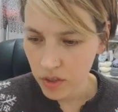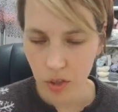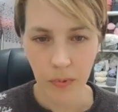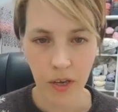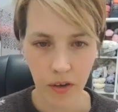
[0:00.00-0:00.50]

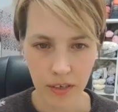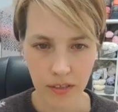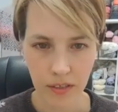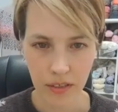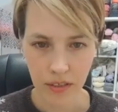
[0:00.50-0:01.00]
To be
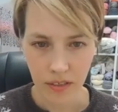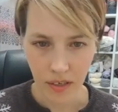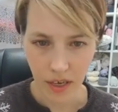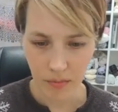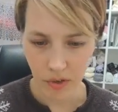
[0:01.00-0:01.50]
honest,
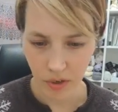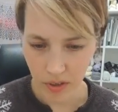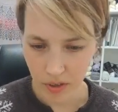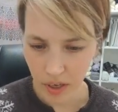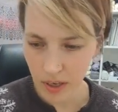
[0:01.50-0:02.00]
I'm
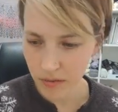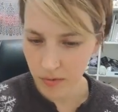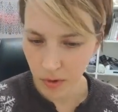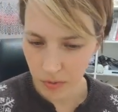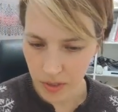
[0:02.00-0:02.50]
not looking
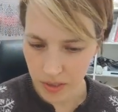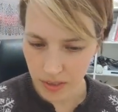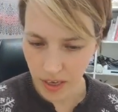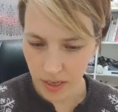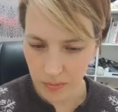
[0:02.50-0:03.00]

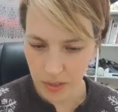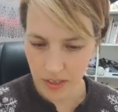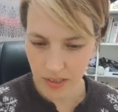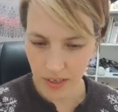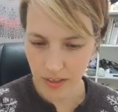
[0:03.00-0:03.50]
forward to that,
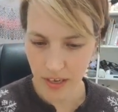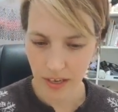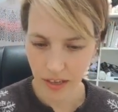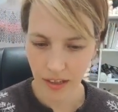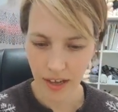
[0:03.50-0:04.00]
because I
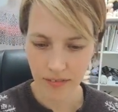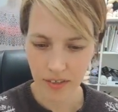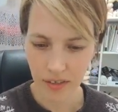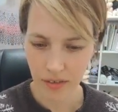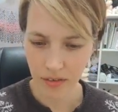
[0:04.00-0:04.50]
think I'll
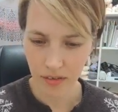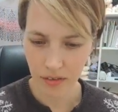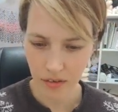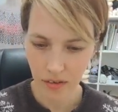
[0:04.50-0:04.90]
have to